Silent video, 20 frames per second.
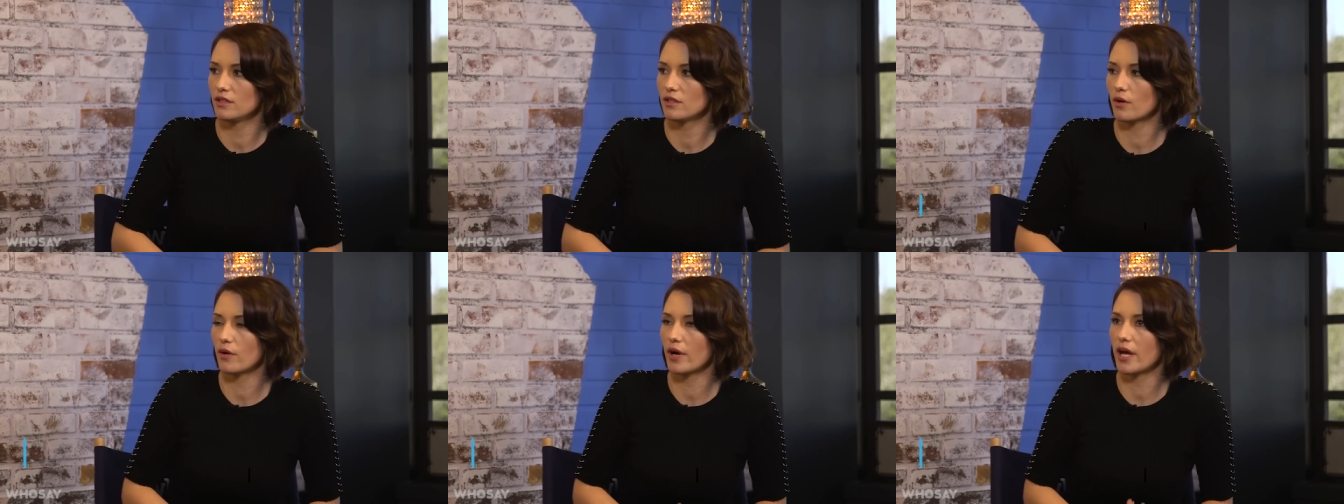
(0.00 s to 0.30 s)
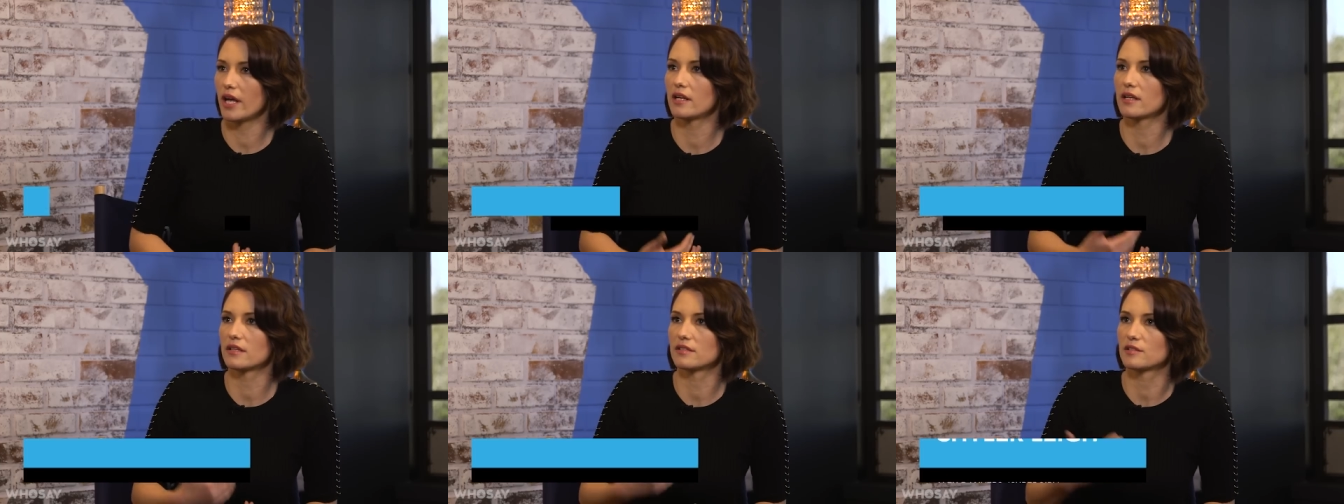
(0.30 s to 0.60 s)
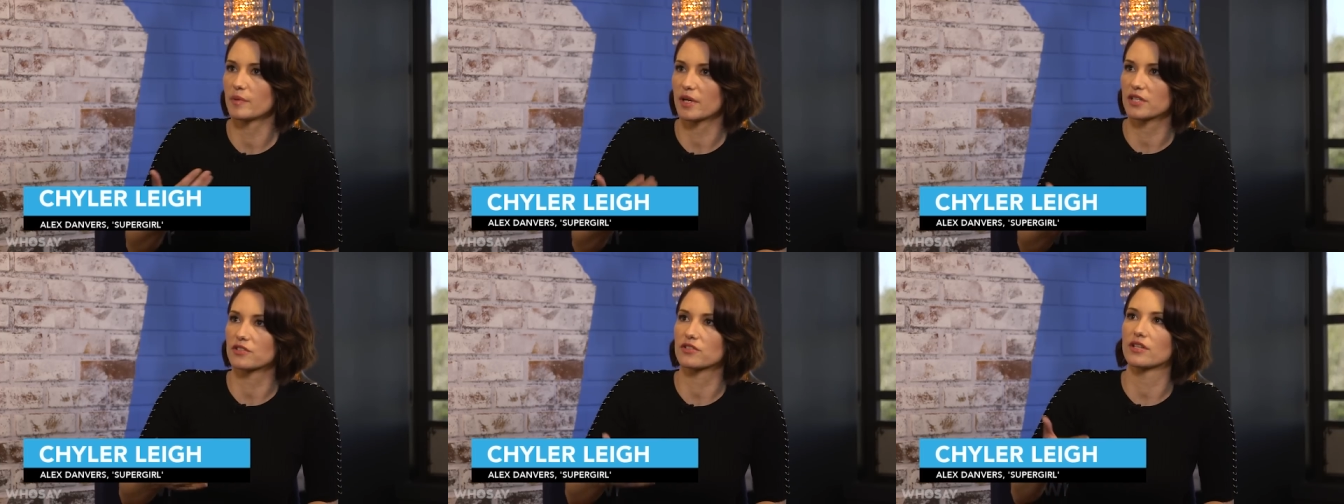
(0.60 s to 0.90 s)
you know, and
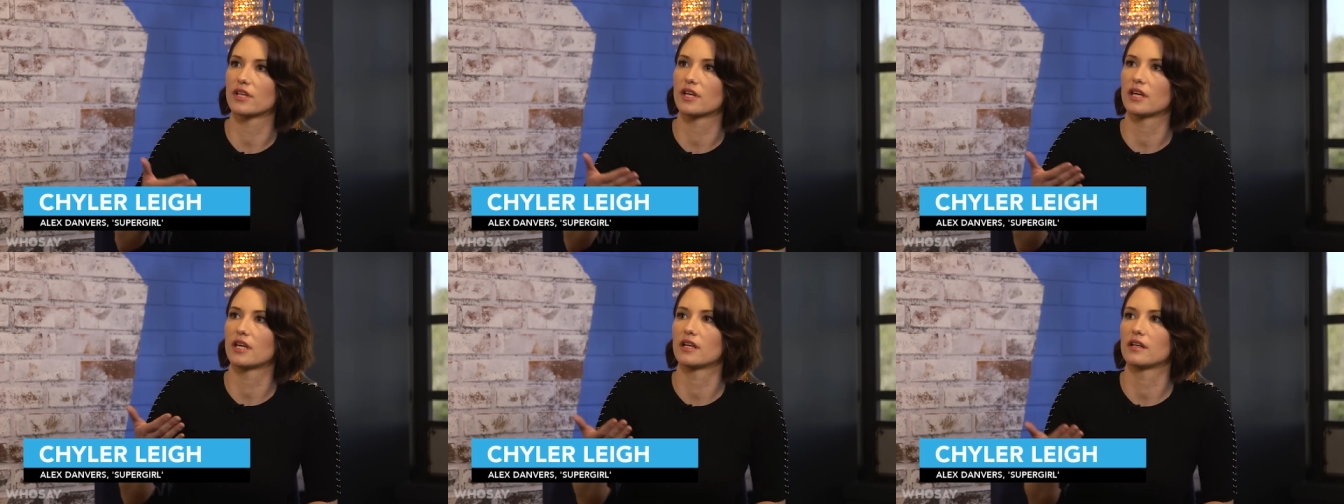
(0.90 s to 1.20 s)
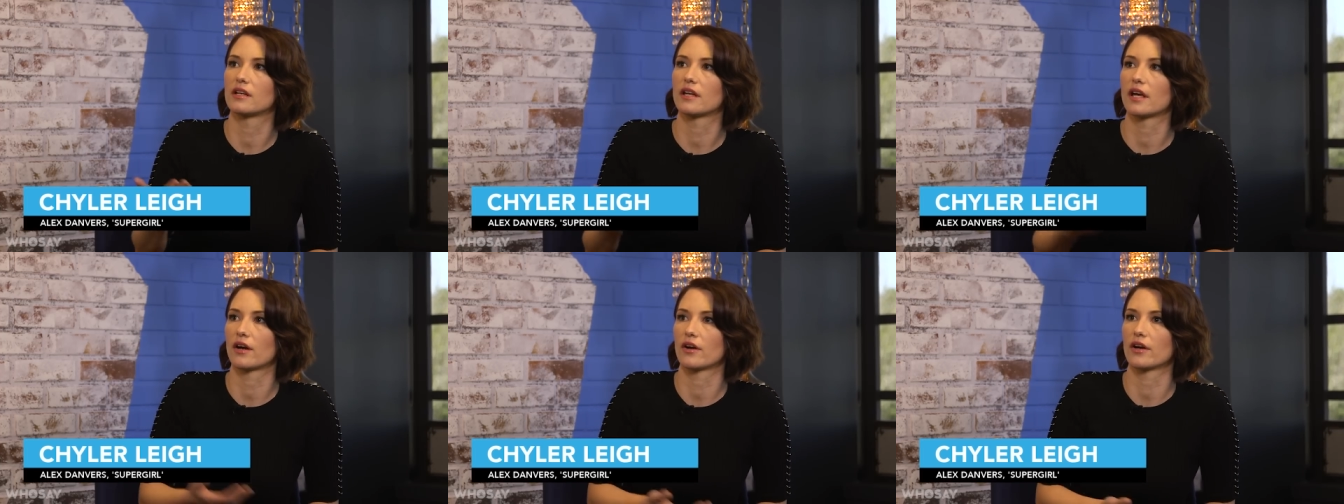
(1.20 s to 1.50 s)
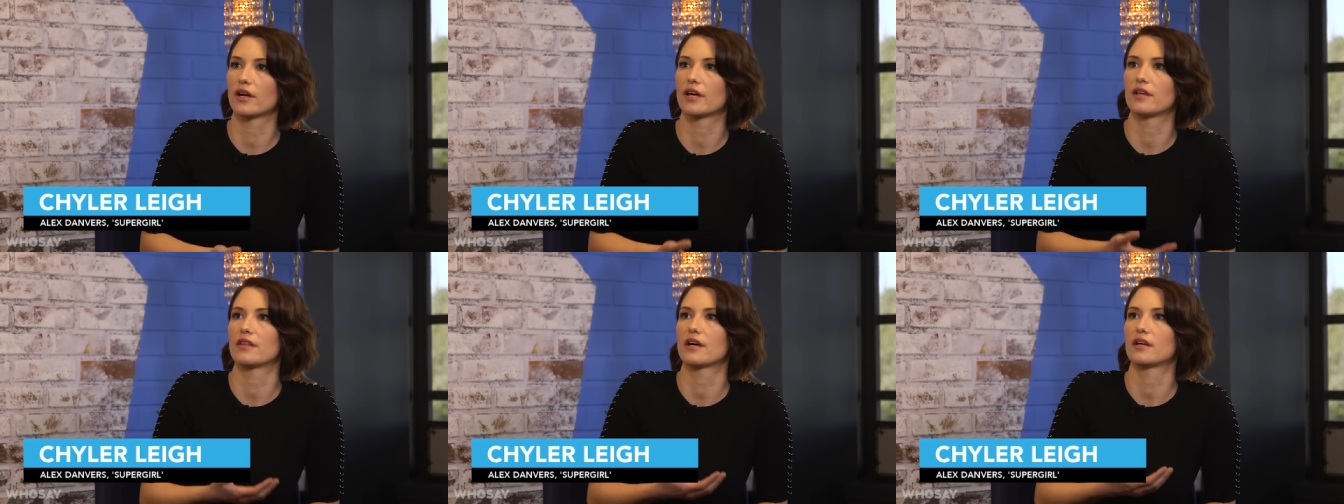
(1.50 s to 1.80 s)
especially in an
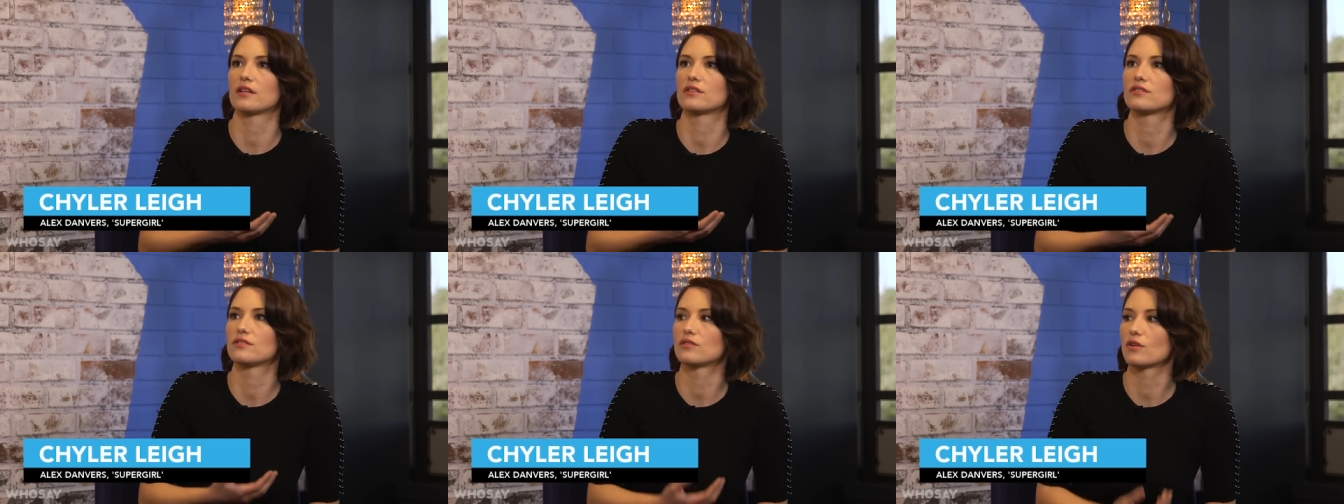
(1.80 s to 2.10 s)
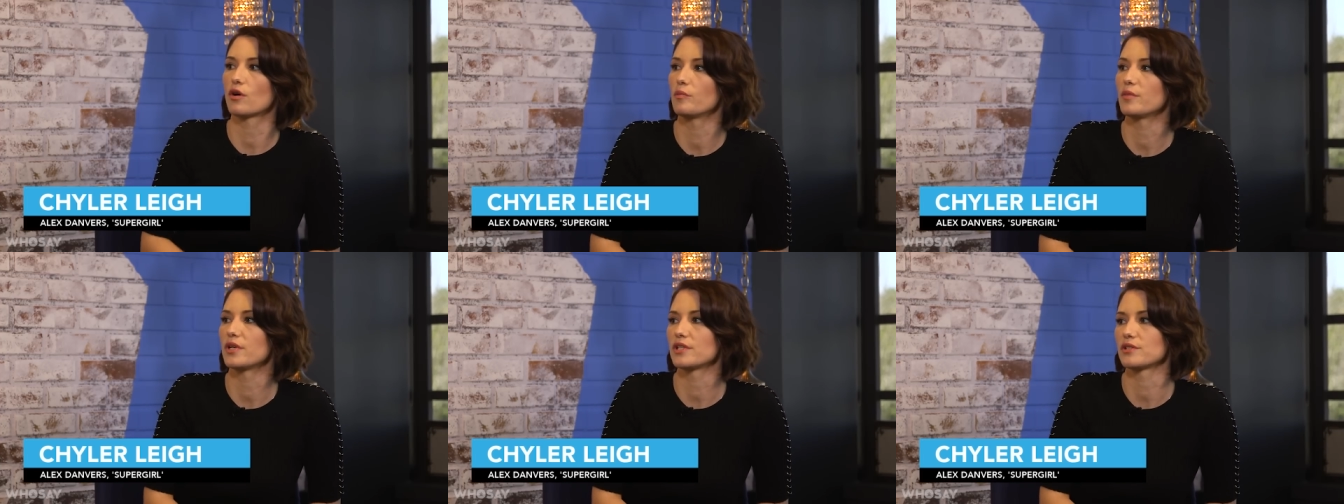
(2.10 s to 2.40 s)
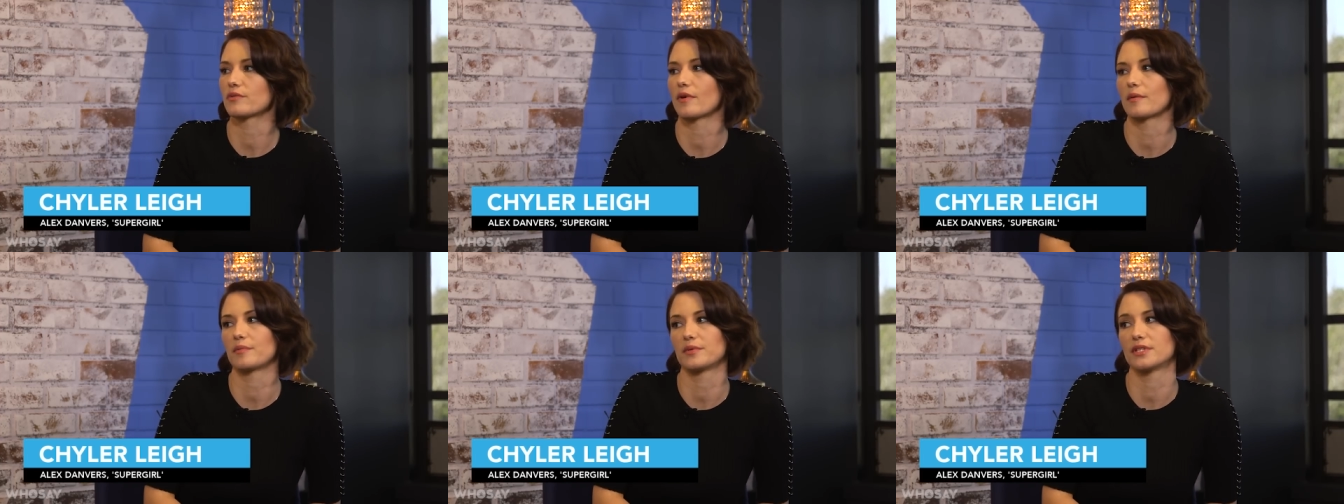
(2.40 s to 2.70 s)
area that is so
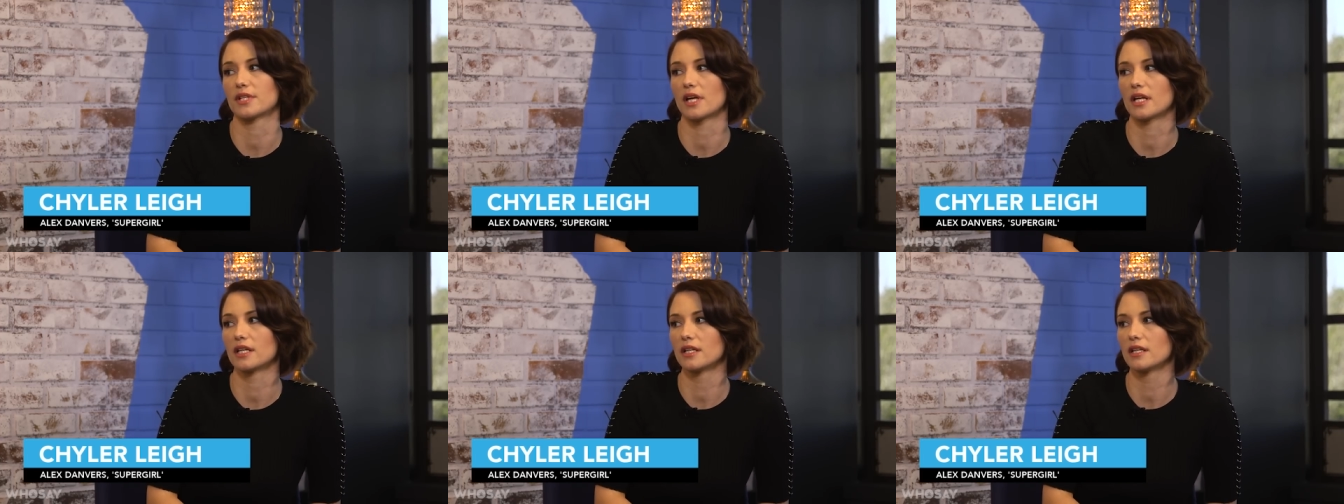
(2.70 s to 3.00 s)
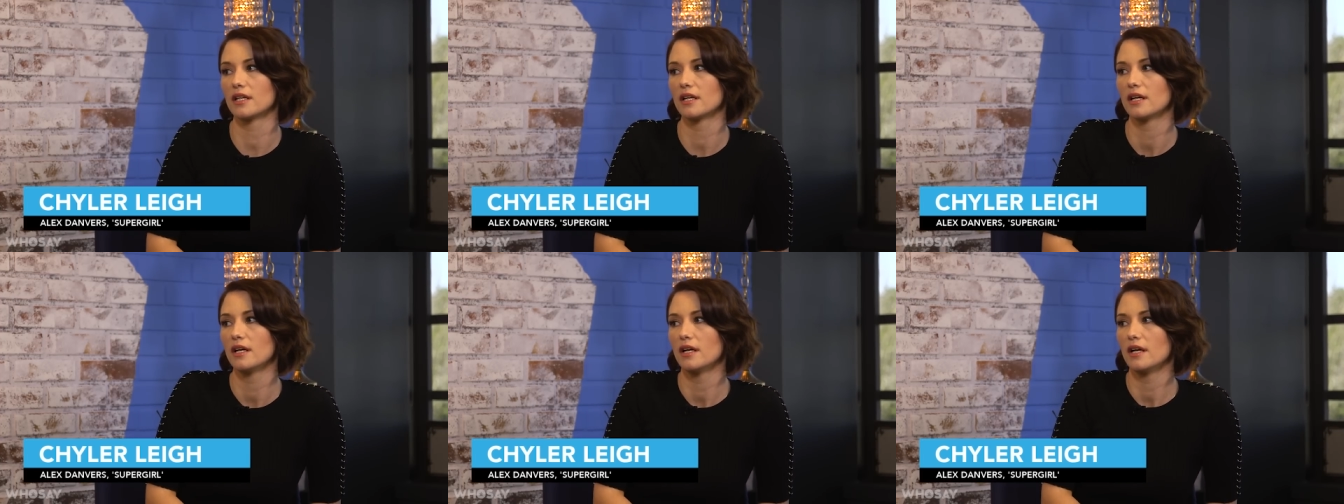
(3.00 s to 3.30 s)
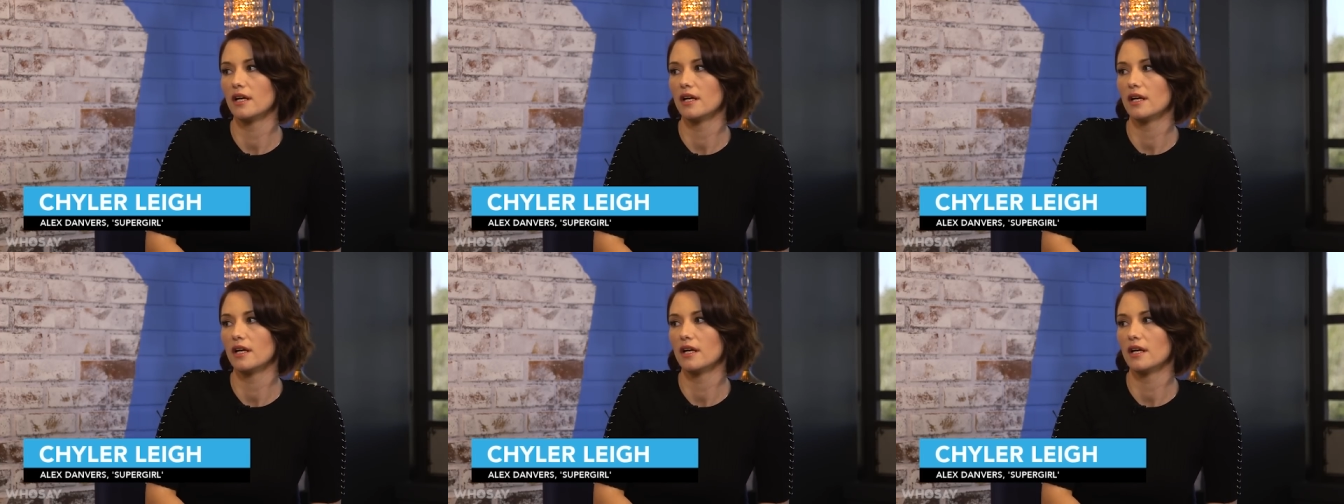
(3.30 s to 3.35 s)
misrepresented